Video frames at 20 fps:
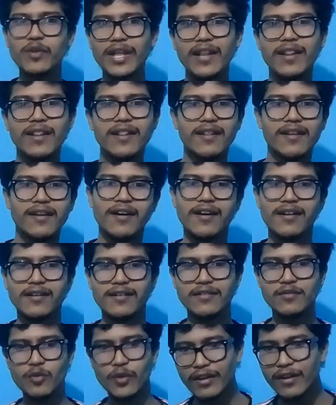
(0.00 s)

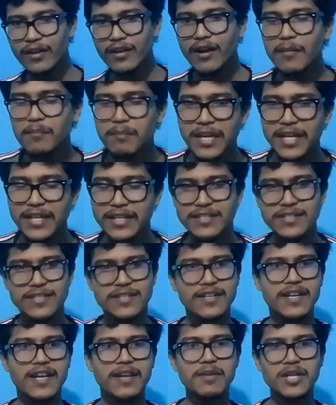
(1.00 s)
will
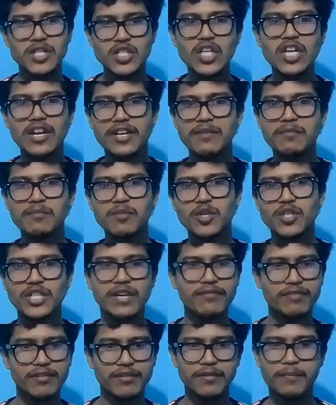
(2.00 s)
complete a machine learning
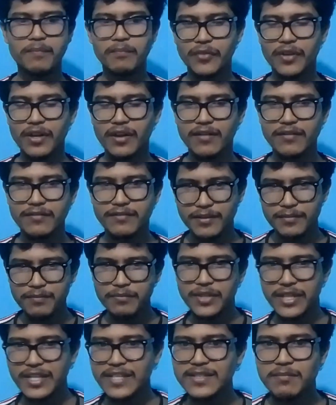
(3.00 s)
project
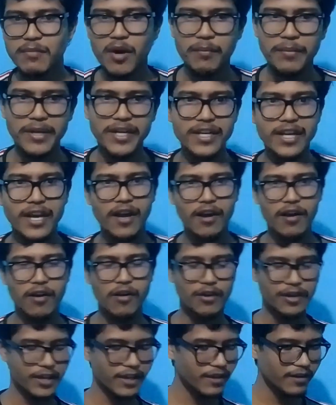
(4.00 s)
from this moment.
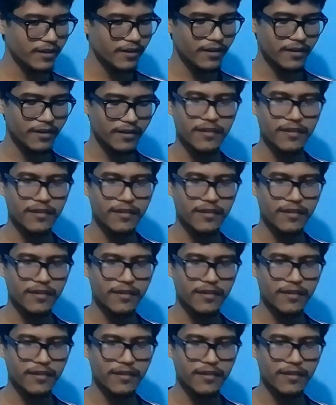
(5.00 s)
Okay,